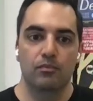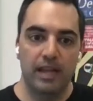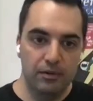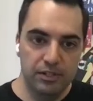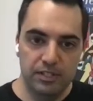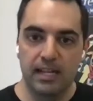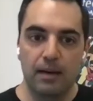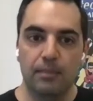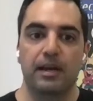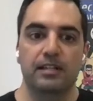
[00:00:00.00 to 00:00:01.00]
We're now using
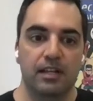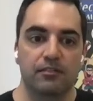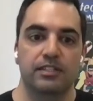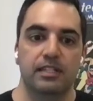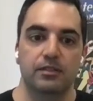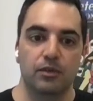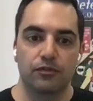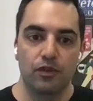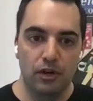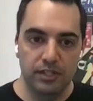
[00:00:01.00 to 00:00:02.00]
cloud-based services,
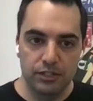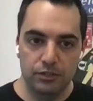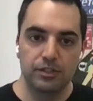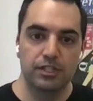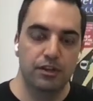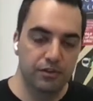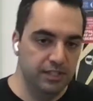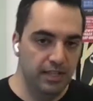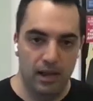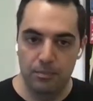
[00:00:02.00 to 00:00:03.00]
which have got additional
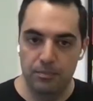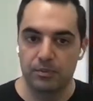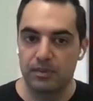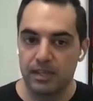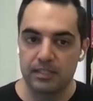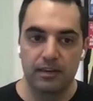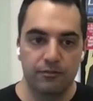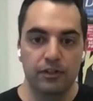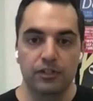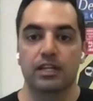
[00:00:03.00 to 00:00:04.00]
security that help us with things
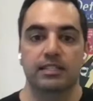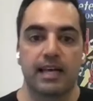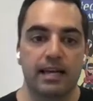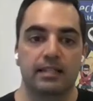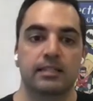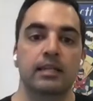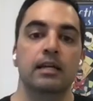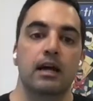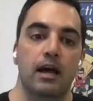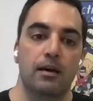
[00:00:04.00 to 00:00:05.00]
like phishing attacks,
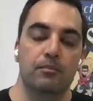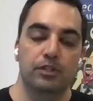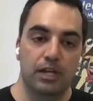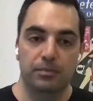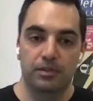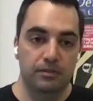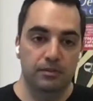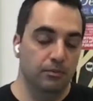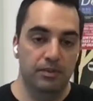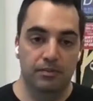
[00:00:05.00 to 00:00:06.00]
which help
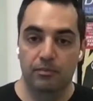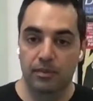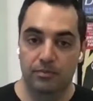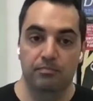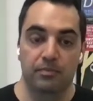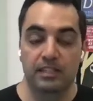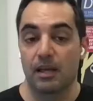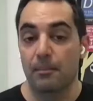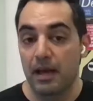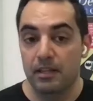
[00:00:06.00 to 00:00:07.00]
with
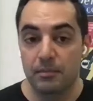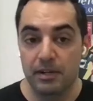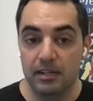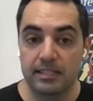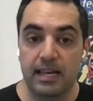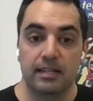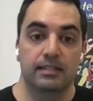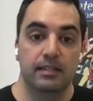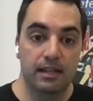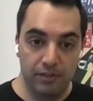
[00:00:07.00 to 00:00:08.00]
things like man-in-the-middle
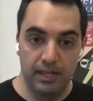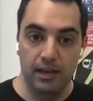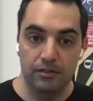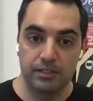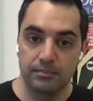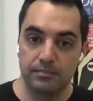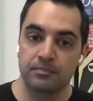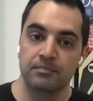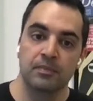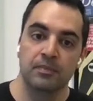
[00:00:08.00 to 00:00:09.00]
attacks and everything else.